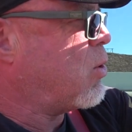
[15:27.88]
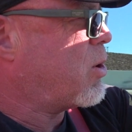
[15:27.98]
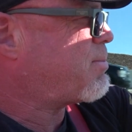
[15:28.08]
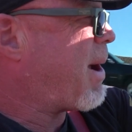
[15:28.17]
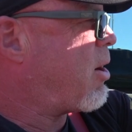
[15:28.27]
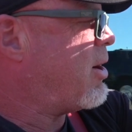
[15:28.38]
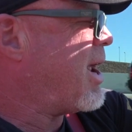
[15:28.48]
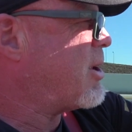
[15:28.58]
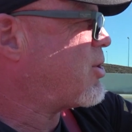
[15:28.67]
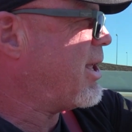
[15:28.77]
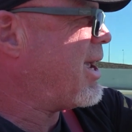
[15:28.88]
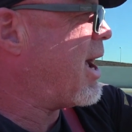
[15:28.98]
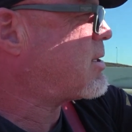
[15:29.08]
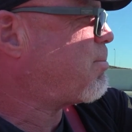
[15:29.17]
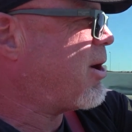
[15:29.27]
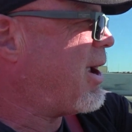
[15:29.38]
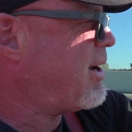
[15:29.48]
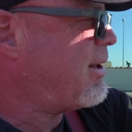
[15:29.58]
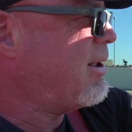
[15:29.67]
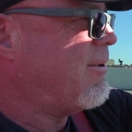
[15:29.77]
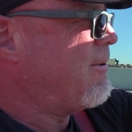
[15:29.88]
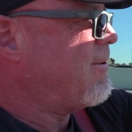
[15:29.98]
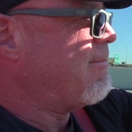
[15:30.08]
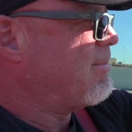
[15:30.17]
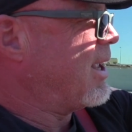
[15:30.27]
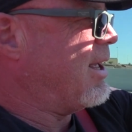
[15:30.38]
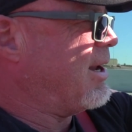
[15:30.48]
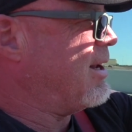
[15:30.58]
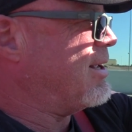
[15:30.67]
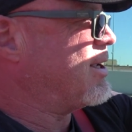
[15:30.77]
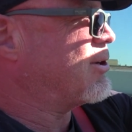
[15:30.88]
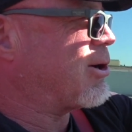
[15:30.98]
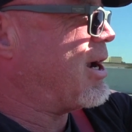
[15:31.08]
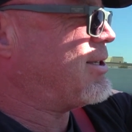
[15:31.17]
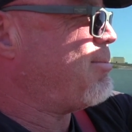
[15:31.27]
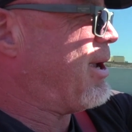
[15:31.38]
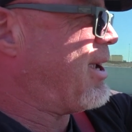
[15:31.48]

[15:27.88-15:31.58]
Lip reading: horsepower naturally aspirated. is a crazy beast.